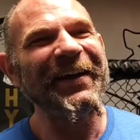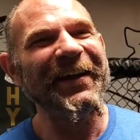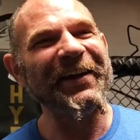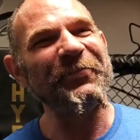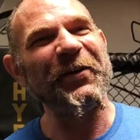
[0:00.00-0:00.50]

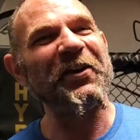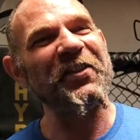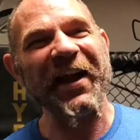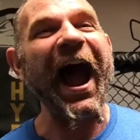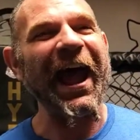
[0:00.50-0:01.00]
And we are
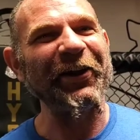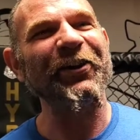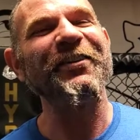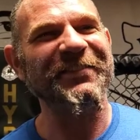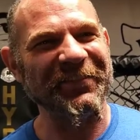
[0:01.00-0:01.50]
the IR
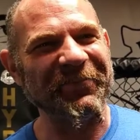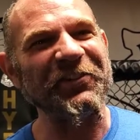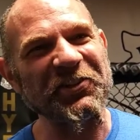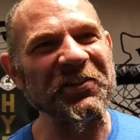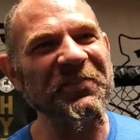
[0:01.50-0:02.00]
division.
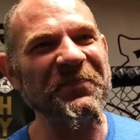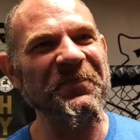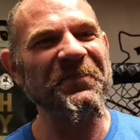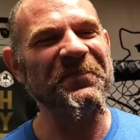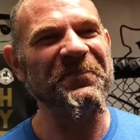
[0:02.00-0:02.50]
The IR
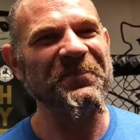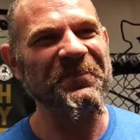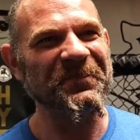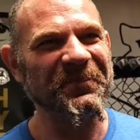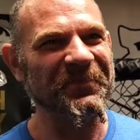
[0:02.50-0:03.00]
division has
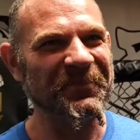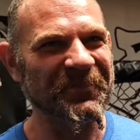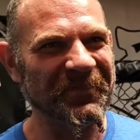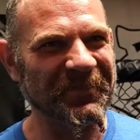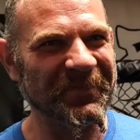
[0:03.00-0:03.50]

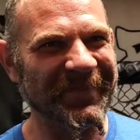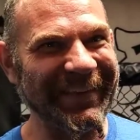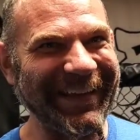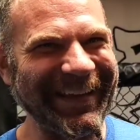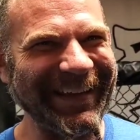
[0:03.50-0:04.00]
grown.
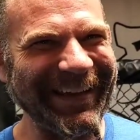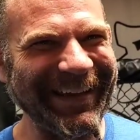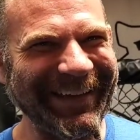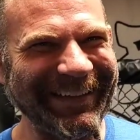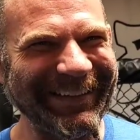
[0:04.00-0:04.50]

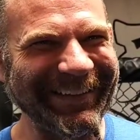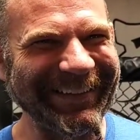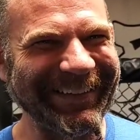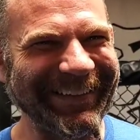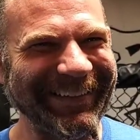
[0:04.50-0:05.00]
It's grown.
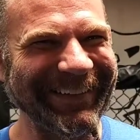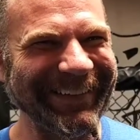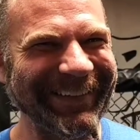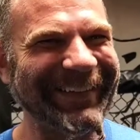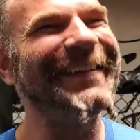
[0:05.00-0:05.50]
Every time I
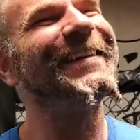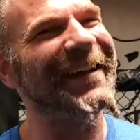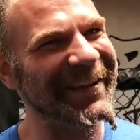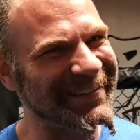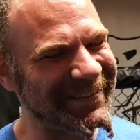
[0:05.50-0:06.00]
come to see
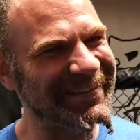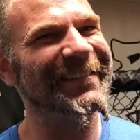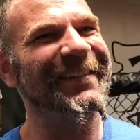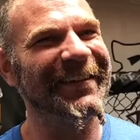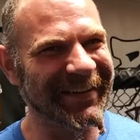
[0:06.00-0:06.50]
you, I feel like
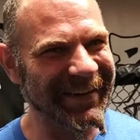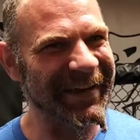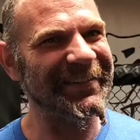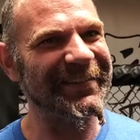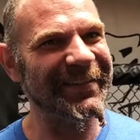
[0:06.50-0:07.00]
you got a few
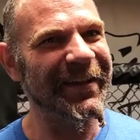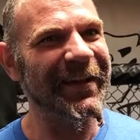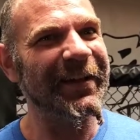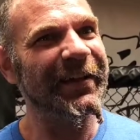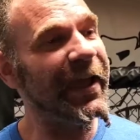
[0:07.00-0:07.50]
more
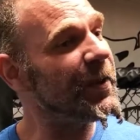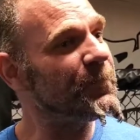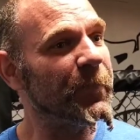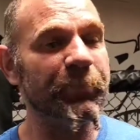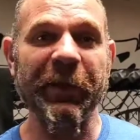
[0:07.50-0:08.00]
kids here.
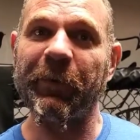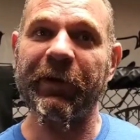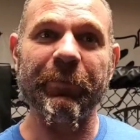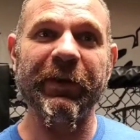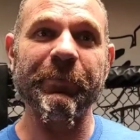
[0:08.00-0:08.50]
People
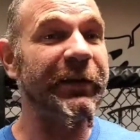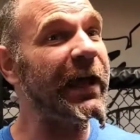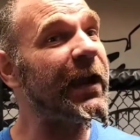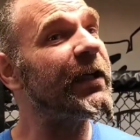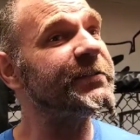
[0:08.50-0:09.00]
come in, but
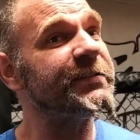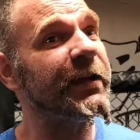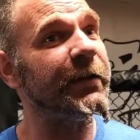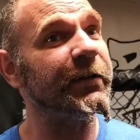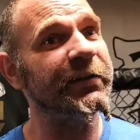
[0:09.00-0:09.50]
not a lot
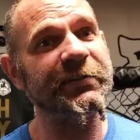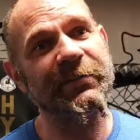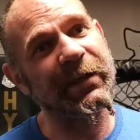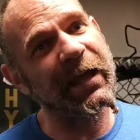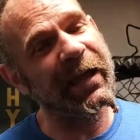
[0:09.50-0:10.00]
stay, because
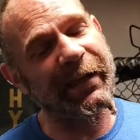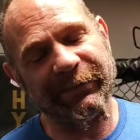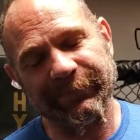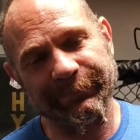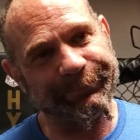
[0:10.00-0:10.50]

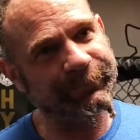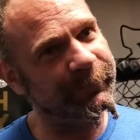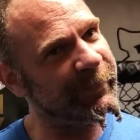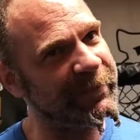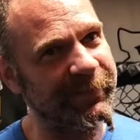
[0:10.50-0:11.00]

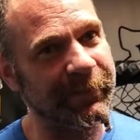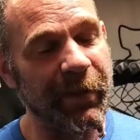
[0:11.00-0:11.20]
listen,